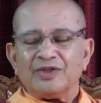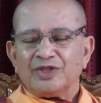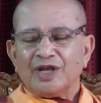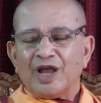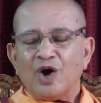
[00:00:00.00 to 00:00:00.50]

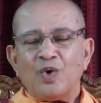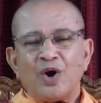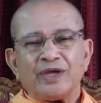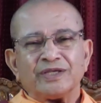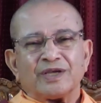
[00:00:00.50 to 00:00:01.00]
The love
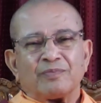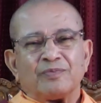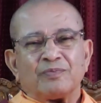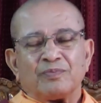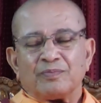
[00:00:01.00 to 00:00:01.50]
is a
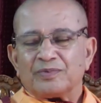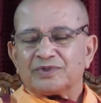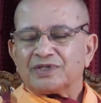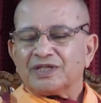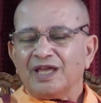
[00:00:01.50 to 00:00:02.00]

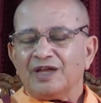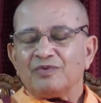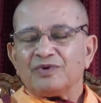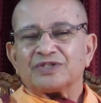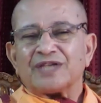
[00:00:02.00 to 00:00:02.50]
thing
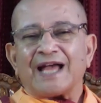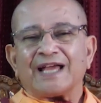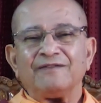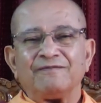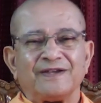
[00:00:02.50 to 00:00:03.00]
which
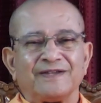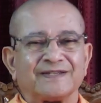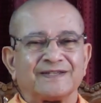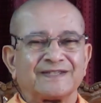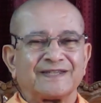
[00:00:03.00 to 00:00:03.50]

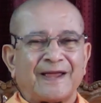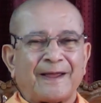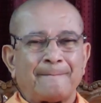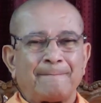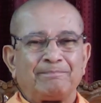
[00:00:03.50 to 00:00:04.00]
sacrifices.
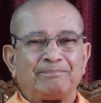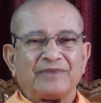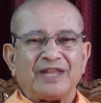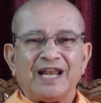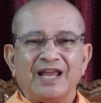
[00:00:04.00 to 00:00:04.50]

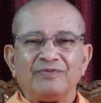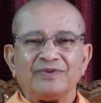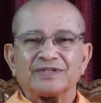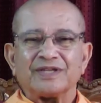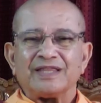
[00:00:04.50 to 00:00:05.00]
Love
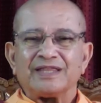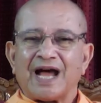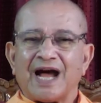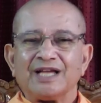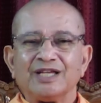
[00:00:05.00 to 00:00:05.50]
is
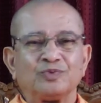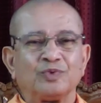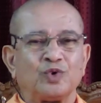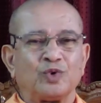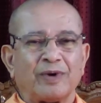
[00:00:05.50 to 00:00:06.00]
Tyaga
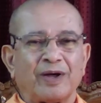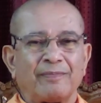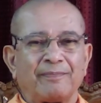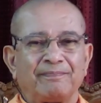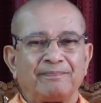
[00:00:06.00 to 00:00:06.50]
Swarupa.
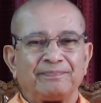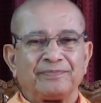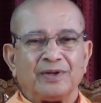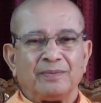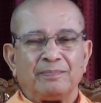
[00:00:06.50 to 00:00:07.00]

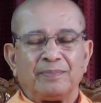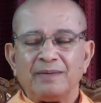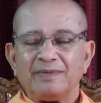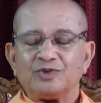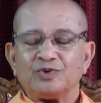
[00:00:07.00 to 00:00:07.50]

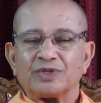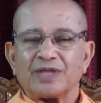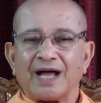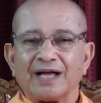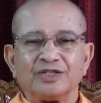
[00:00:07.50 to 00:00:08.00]
Premastu
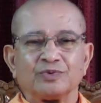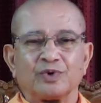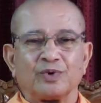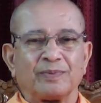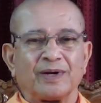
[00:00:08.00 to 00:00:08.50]
Tyaga
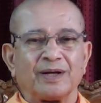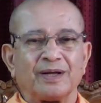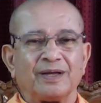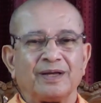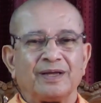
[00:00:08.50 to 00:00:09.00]
Swarupa.
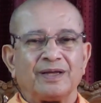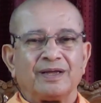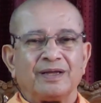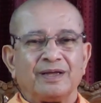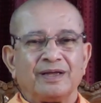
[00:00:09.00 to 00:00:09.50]

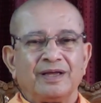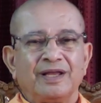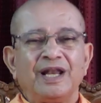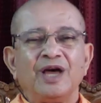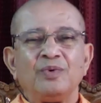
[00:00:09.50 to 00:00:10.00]

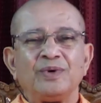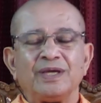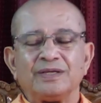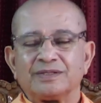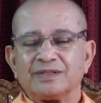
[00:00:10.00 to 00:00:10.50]
Love
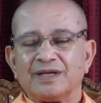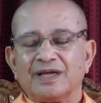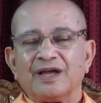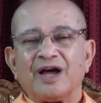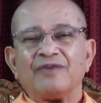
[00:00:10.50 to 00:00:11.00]
is
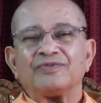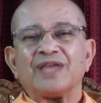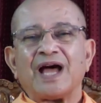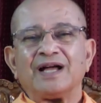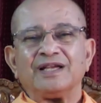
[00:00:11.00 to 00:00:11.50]
of
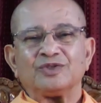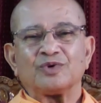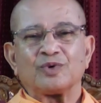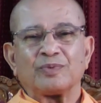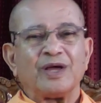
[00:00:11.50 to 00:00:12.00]
Tyaga
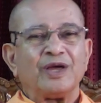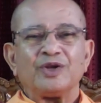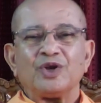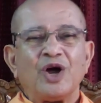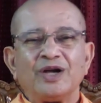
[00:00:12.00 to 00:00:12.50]
Swarupa,
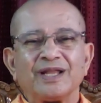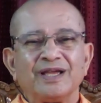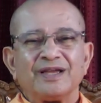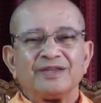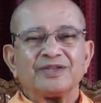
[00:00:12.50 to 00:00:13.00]
not
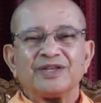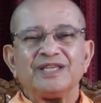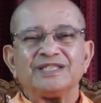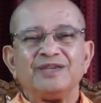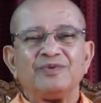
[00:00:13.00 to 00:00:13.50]

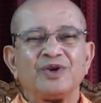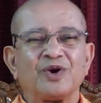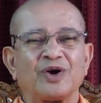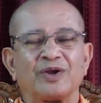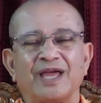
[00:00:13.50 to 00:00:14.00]
receiving
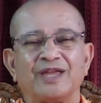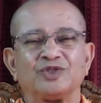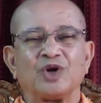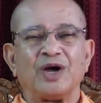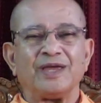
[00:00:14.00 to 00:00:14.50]
or
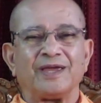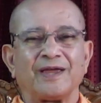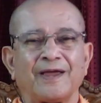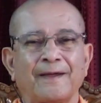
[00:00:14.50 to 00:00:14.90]
enjoying.